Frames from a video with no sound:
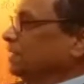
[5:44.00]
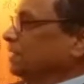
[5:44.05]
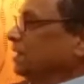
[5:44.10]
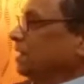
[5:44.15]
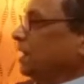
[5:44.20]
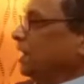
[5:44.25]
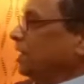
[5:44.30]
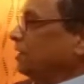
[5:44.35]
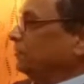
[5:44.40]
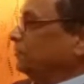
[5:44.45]

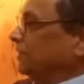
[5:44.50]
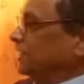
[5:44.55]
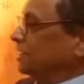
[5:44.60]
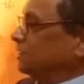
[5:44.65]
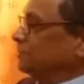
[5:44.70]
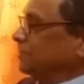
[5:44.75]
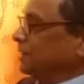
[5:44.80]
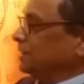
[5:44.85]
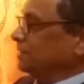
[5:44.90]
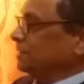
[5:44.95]
of
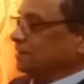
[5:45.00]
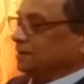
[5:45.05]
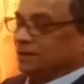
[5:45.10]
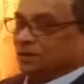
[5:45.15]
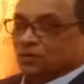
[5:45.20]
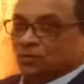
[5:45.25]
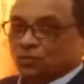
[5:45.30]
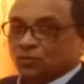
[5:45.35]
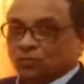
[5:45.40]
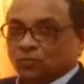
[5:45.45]
element
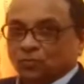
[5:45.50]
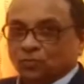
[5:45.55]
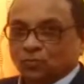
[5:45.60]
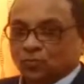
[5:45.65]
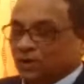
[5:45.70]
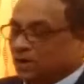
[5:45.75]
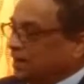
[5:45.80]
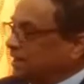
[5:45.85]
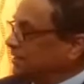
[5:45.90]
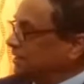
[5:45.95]

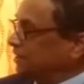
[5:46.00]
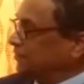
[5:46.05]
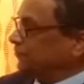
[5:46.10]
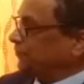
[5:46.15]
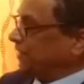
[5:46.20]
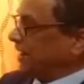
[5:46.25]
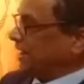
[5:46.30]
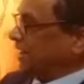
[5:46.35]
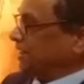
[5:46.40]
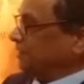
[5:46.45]
one hundred
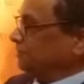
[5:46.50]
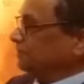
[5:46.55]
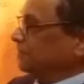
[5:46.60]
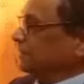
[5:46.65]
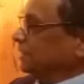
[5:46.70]
five